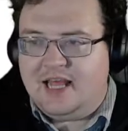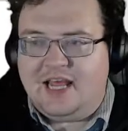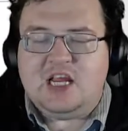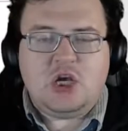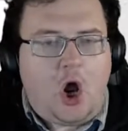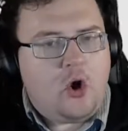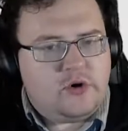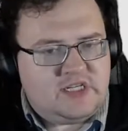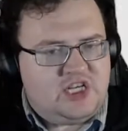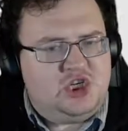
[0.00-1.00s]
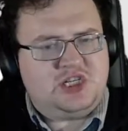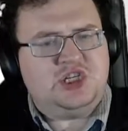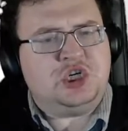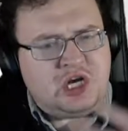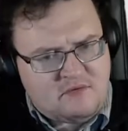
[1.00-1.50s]
He knows
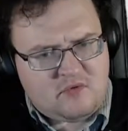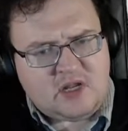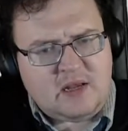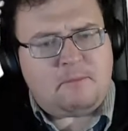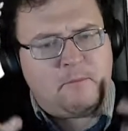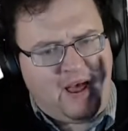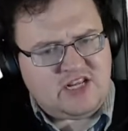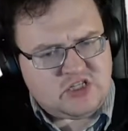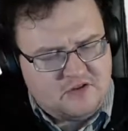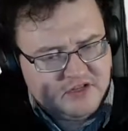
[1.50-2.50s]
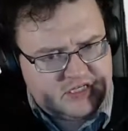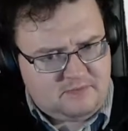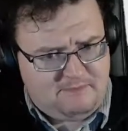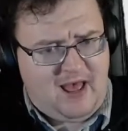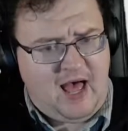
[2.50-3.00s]
just generally based on the
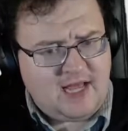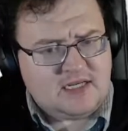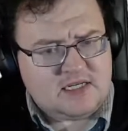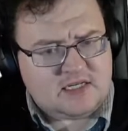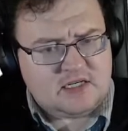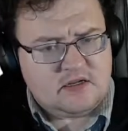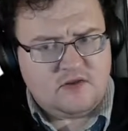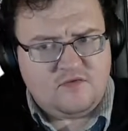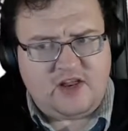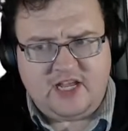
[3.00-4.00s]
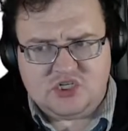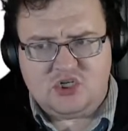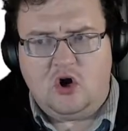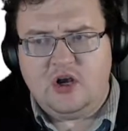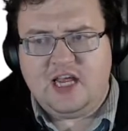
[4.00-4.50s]
demand that he's
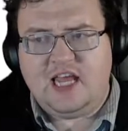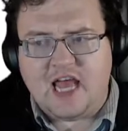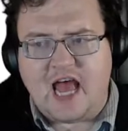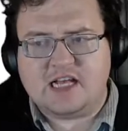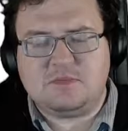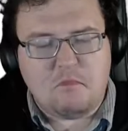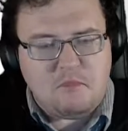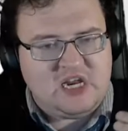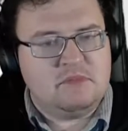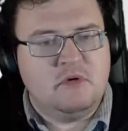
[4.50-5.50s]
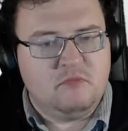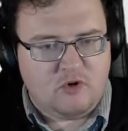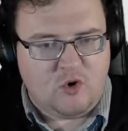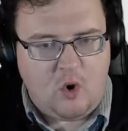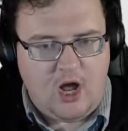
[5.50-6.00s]
got, he has minimum
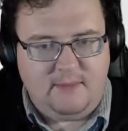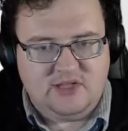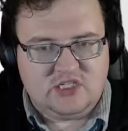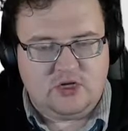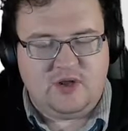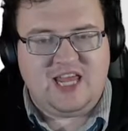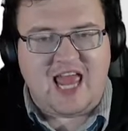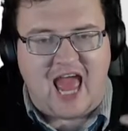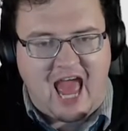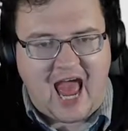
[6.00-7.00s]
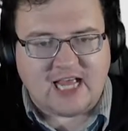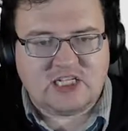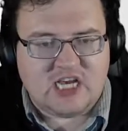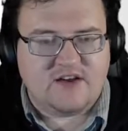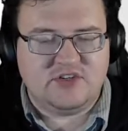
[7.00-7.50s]
requirements. So he
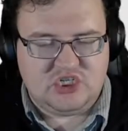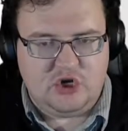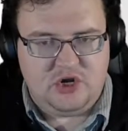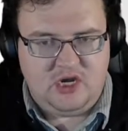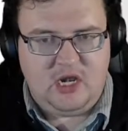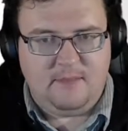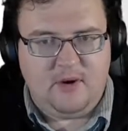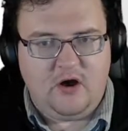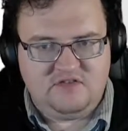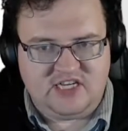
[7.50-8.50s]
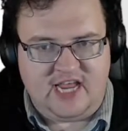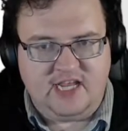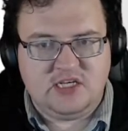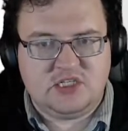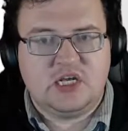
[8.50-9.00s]
has to have a certain number of
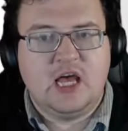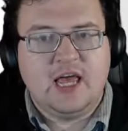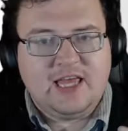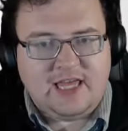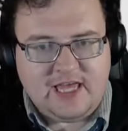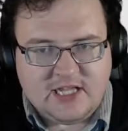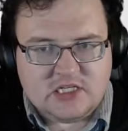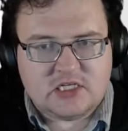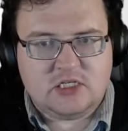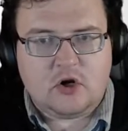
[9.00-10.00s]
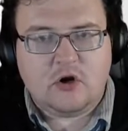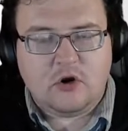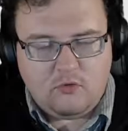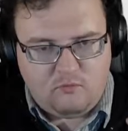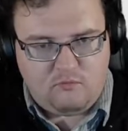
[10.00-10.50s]
tanks in
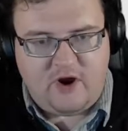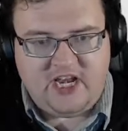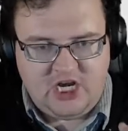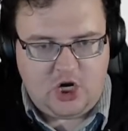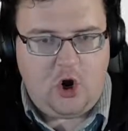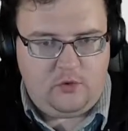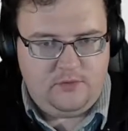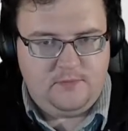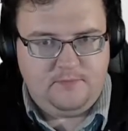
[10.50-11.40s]
stock ready to go.